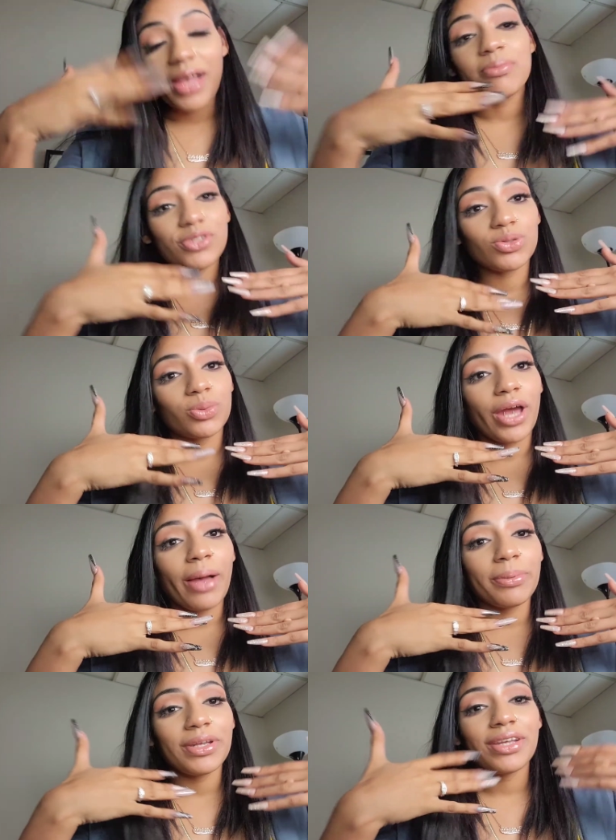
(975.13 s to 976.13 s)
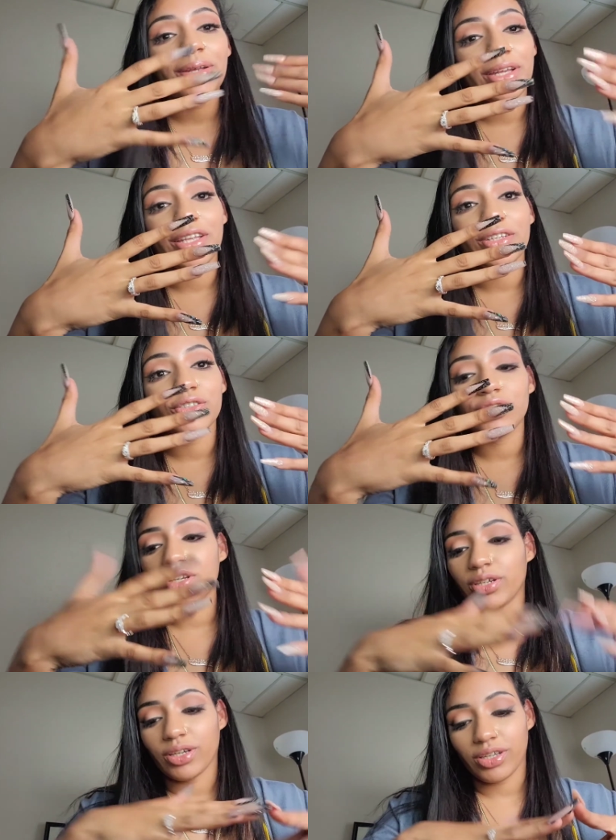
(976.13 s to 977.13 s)
I'm super happy
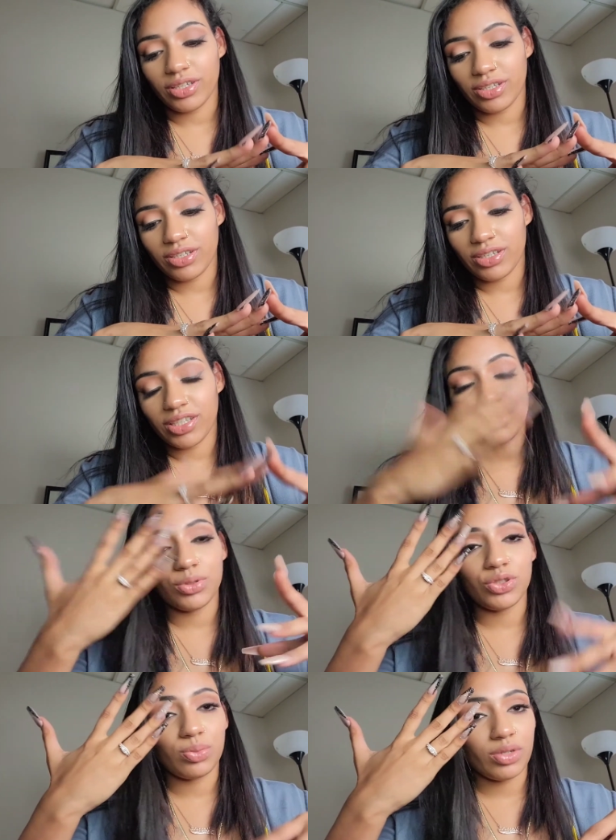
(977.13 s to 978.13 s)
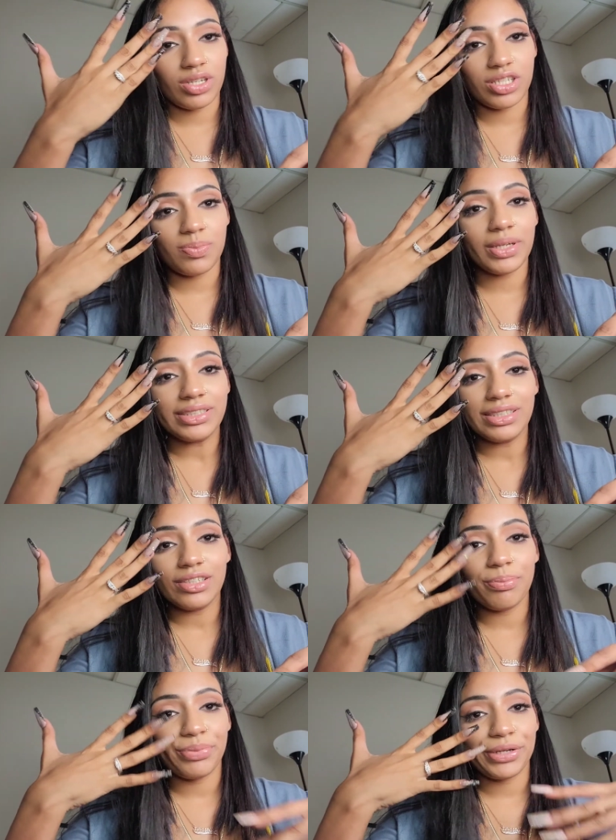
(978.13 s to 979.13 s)
and it was super
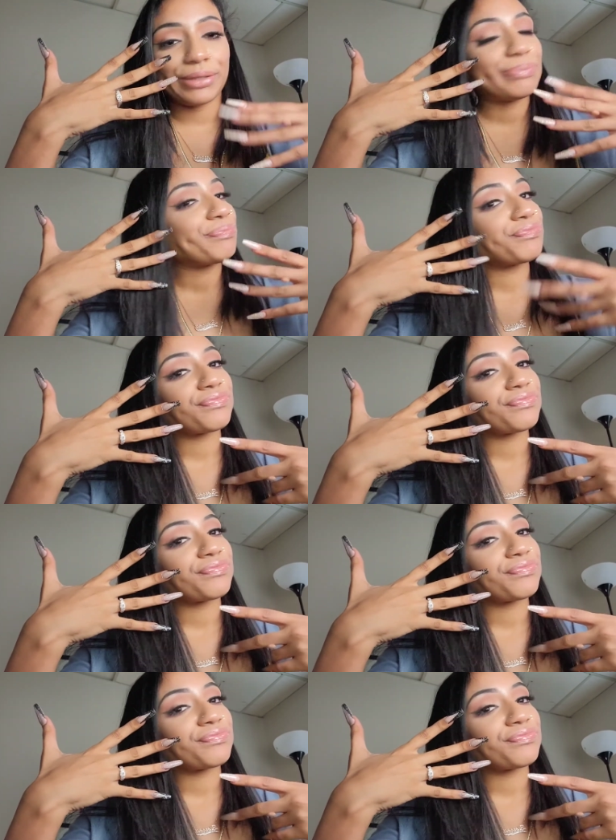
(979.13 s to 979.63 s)
unexpected, but